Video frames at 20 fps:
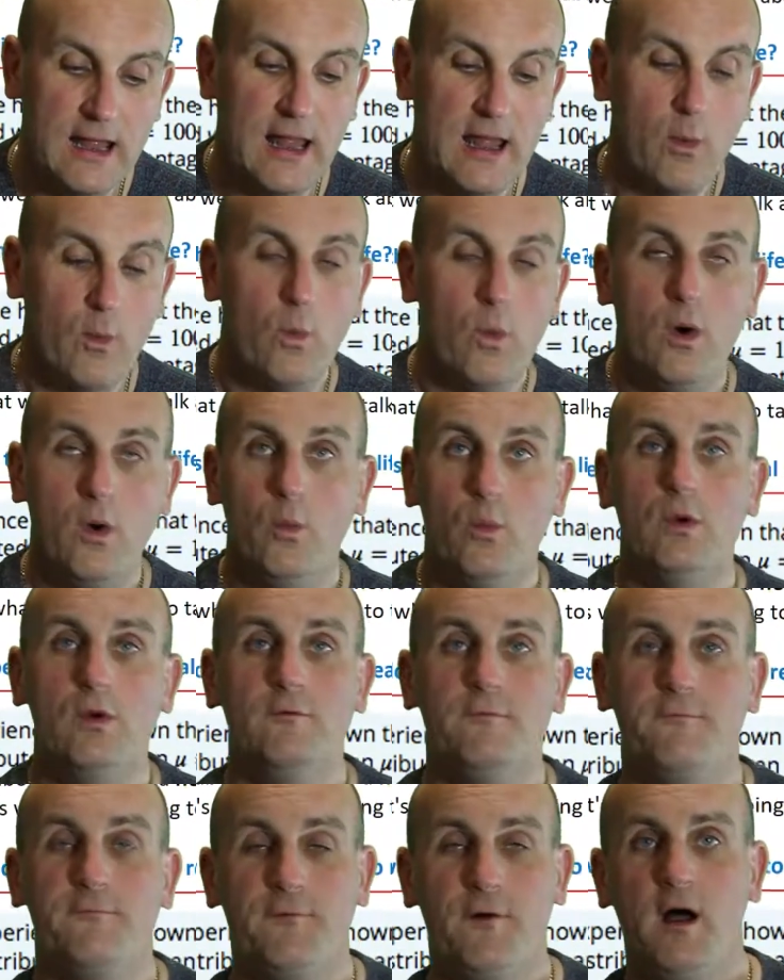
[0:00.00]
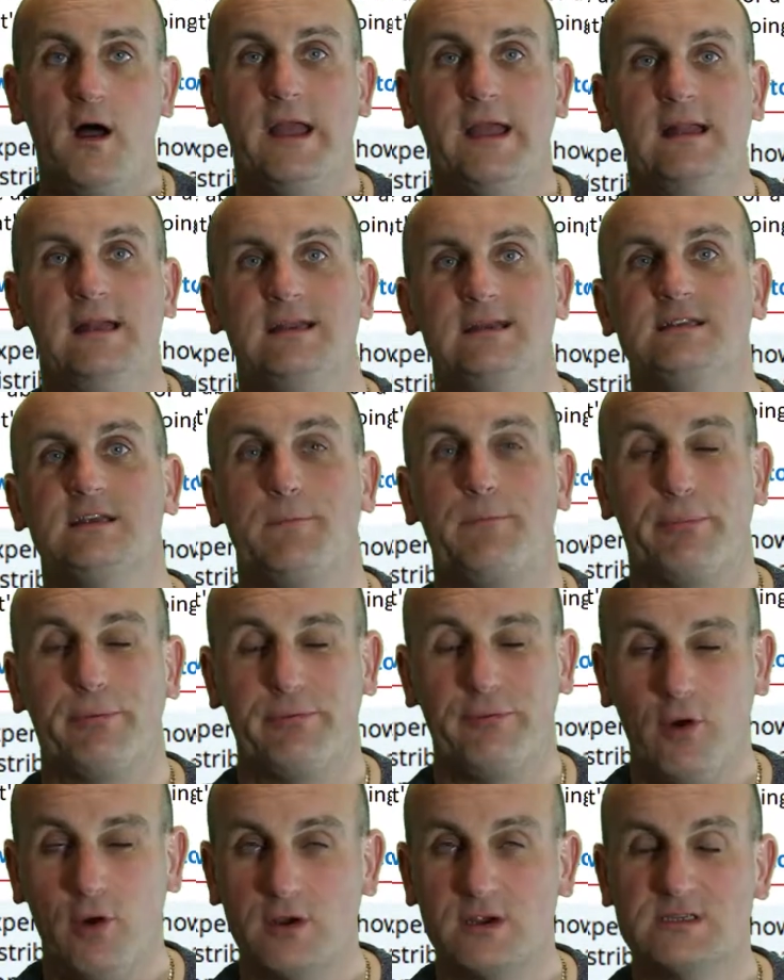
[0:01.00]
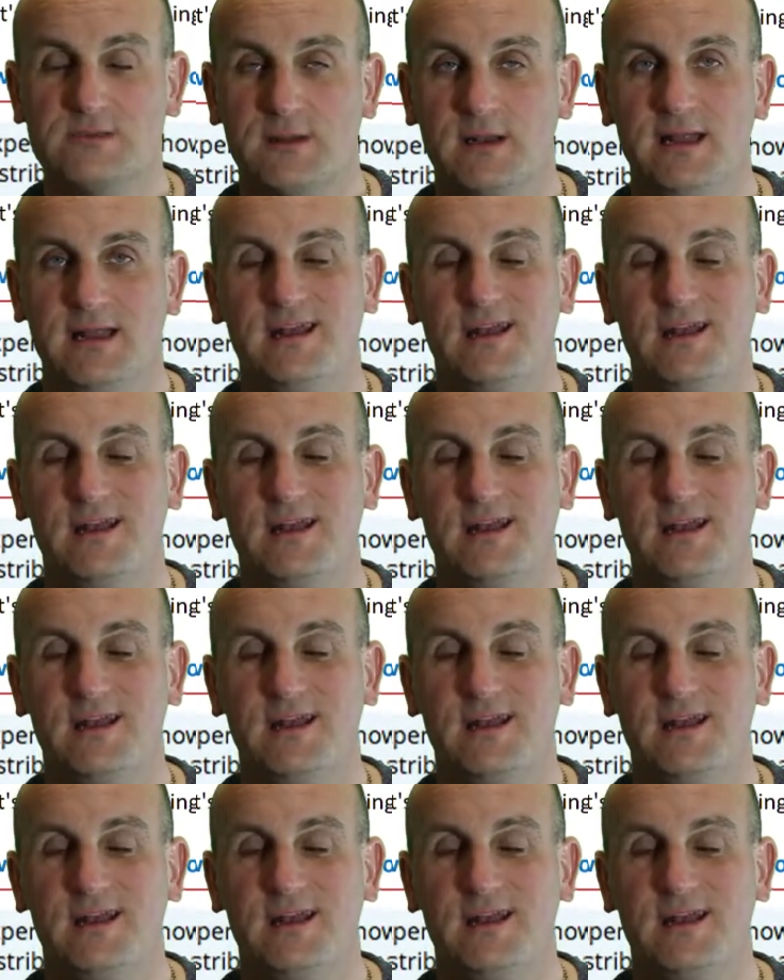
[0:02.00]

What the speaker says: what we'll find is approximately